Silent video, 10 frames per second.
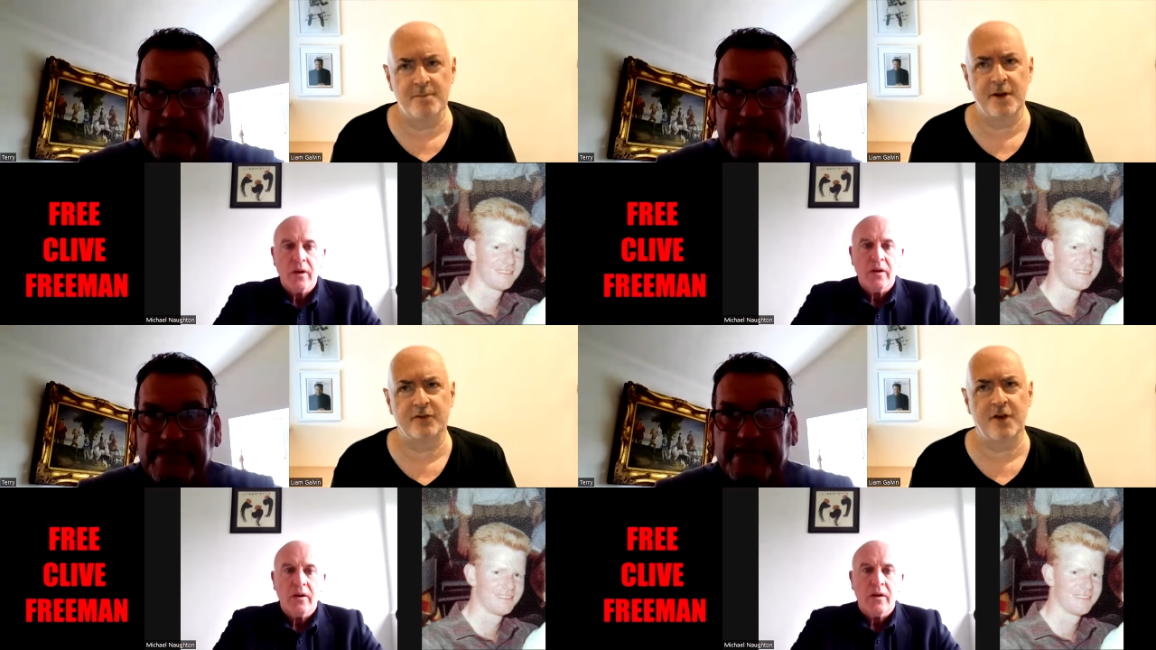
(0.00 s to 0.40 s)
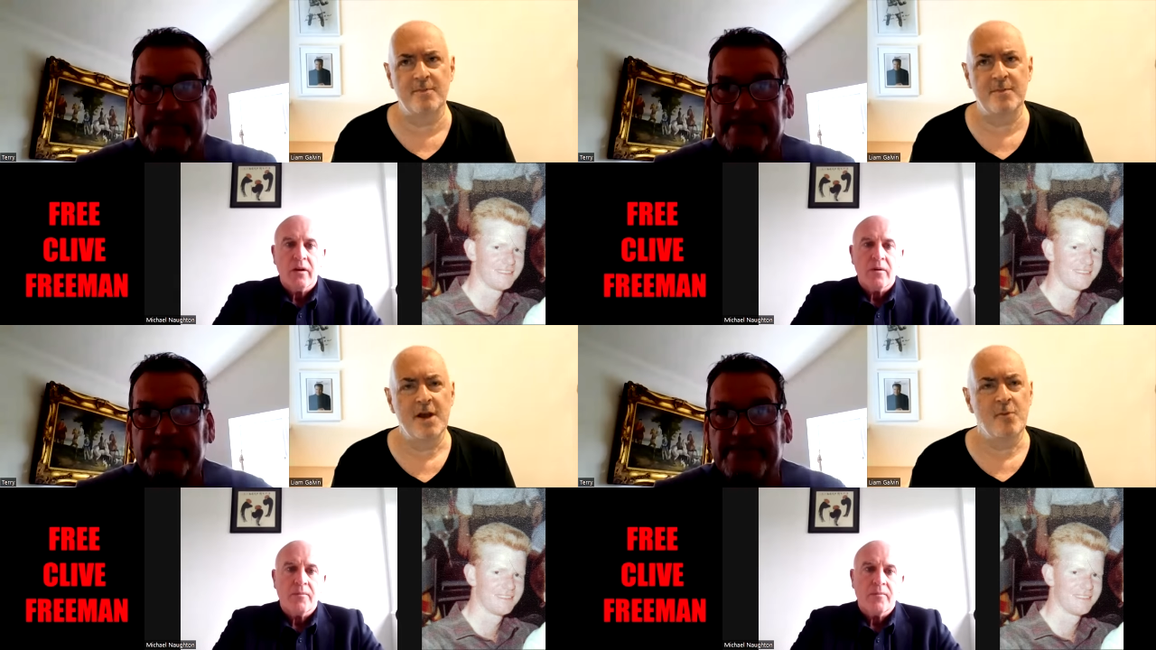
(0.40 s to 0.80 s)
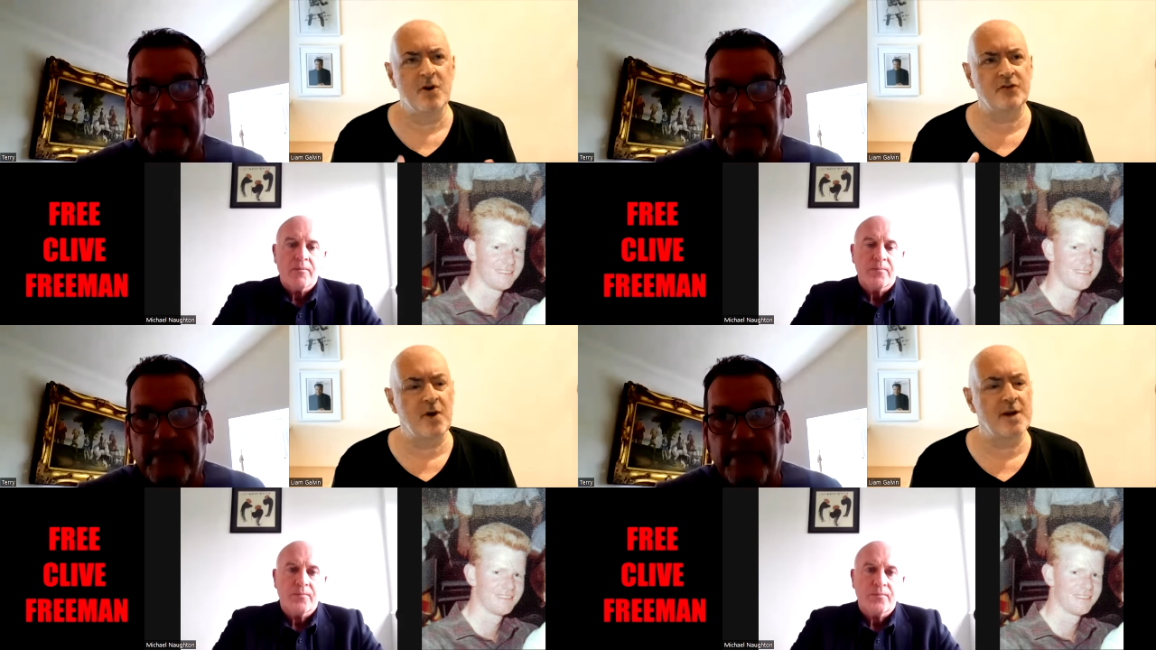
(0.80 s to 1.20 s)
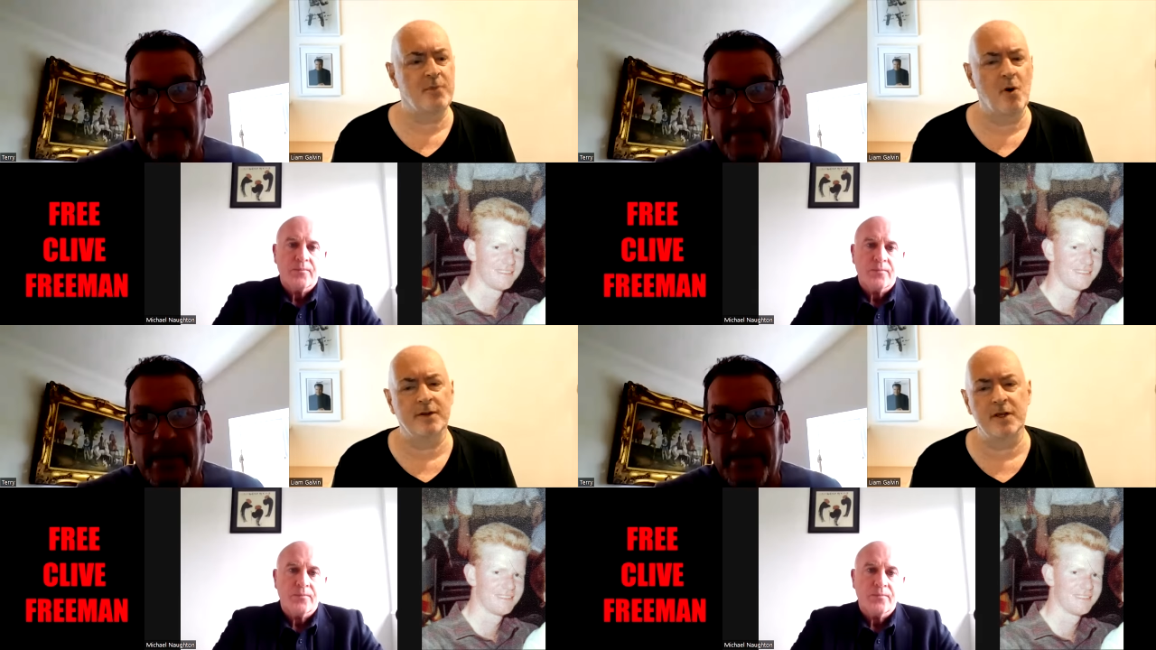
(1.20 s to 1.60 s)
Speaker 1: But was there any
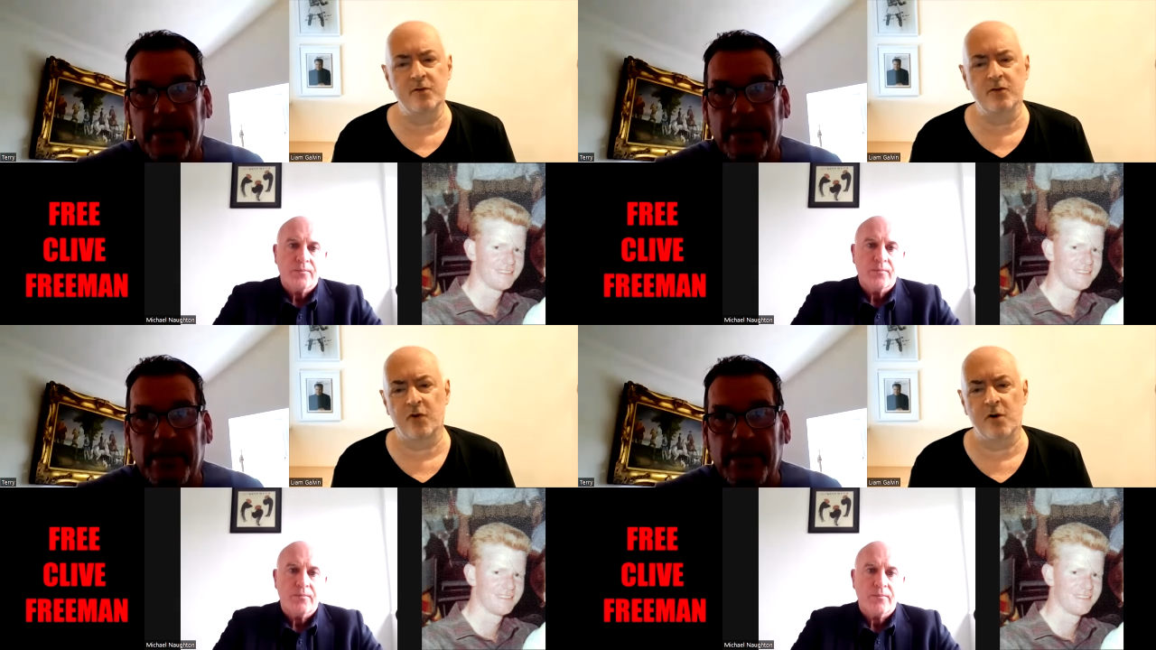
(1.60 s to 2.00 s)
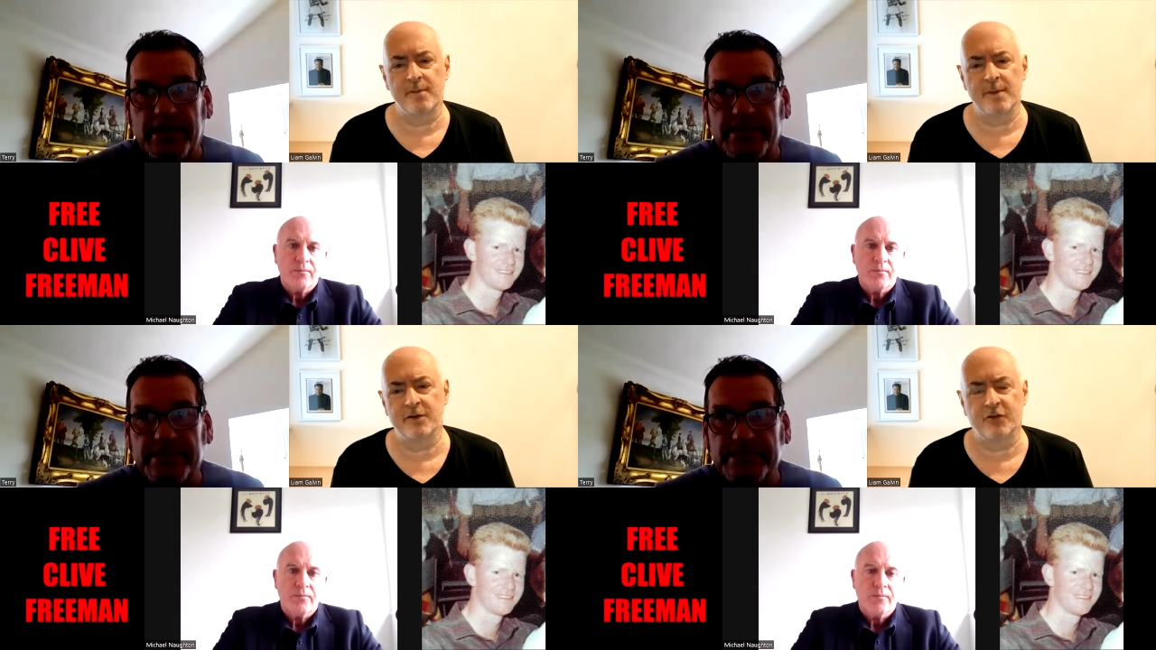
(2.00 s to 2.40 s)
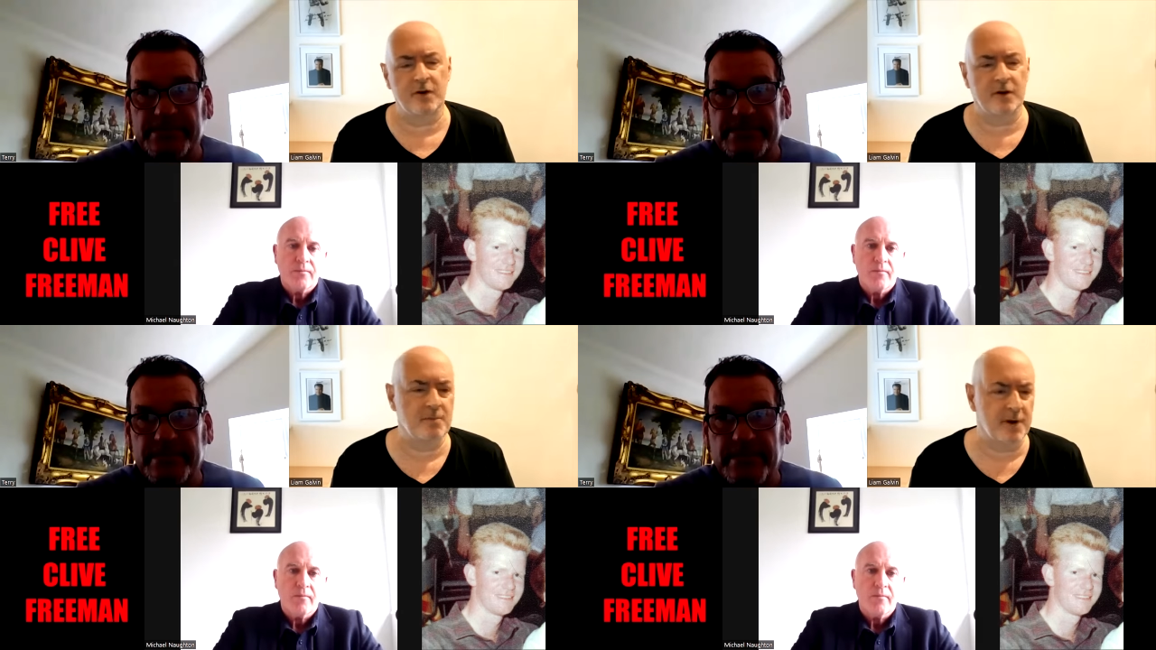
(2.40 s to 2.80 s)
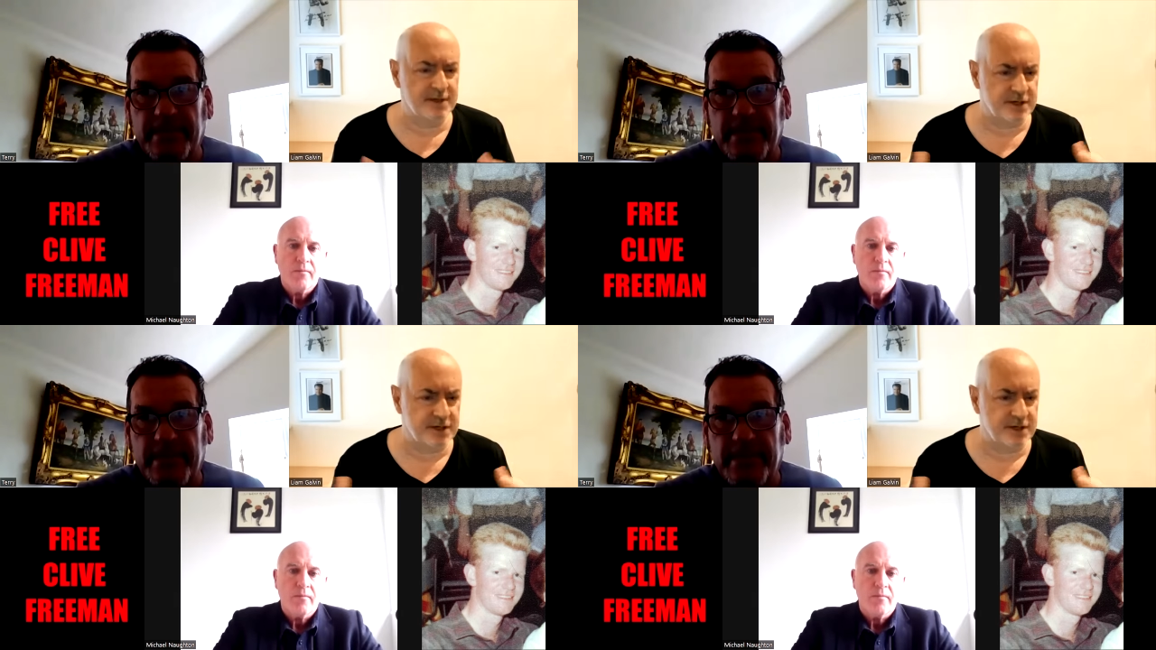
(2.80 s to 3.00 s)
point that you saw him in sort of complete